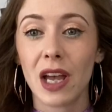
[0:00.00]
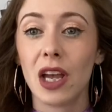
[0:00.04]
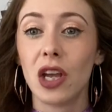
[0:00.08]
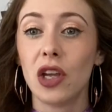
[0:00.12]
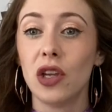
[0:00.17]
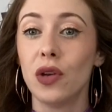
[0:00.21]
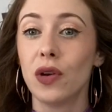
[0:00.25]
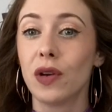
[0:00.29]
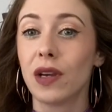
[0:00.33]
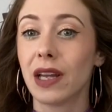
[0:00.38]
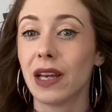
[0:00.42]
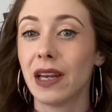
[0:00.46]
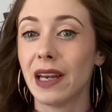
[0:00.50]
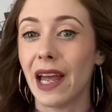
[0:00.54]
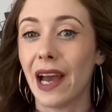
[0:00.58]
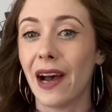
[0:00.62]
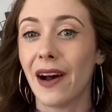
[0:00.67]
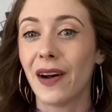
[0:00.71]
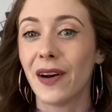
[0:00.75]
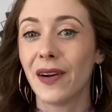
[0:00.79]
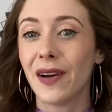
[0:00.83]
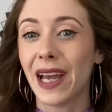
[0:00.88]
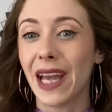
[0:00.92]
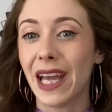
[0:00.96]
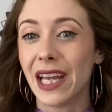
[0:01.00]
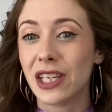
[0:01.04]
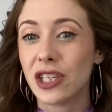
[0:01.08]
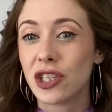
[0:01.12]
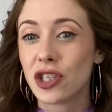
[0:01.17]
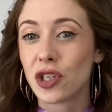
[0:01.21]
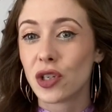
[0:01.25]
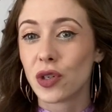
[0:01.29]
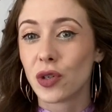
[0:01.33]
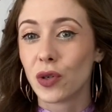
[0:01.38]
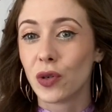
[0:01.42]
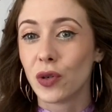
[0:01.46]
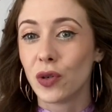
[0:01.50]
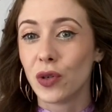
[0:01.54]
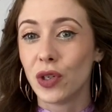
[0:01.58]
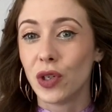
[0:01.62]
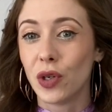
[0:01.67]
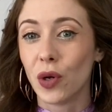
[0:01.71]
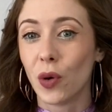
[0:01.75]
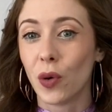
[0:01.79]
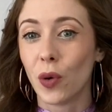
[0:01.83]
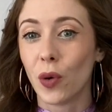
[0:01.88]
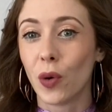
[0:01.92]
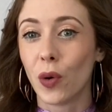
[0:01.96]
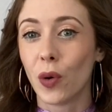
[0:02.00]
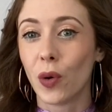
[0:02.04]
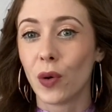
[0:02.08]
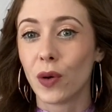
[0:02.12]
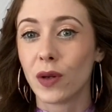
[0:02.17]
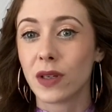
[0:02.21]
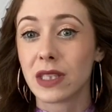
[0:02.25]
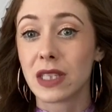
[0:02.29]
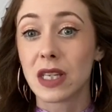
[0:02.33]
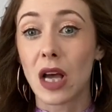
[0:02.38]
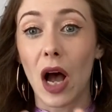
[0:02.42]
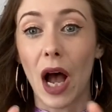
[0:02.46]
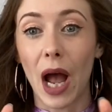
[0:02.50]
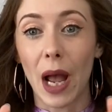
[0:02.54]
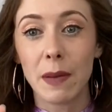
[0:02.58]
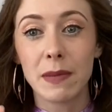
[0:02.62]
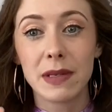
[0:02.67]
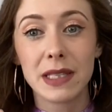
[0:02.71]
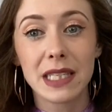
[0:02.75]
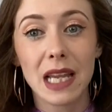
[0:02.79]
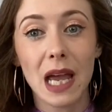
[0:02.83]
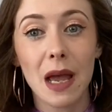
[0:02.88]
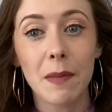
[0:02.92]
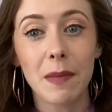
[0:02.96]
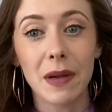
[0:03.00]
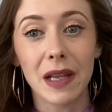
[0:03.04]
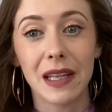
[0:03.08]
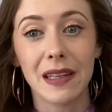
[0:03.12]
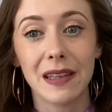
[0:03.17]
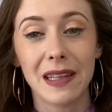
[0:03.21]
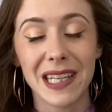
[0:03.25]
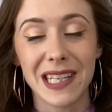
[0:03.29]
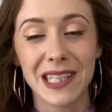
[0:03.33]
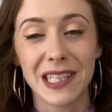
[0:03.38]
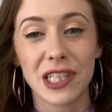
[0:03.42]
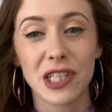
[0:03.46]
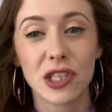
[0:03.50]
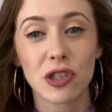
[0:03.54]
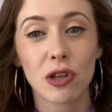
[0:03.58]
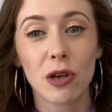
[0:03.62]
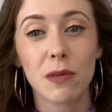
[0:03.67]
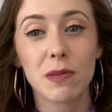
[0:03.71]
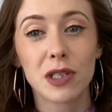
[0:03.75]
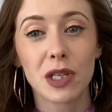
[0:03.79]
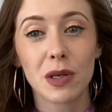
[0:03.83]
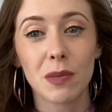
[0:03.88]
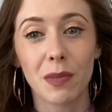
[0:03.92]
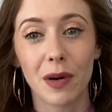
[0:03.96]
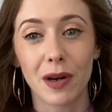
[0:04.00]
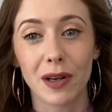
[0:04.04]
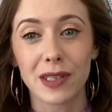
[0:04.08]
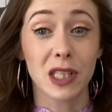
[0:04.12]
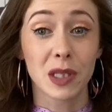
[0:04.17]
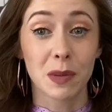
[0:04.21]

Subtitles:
You can now head to your timestamp in the description box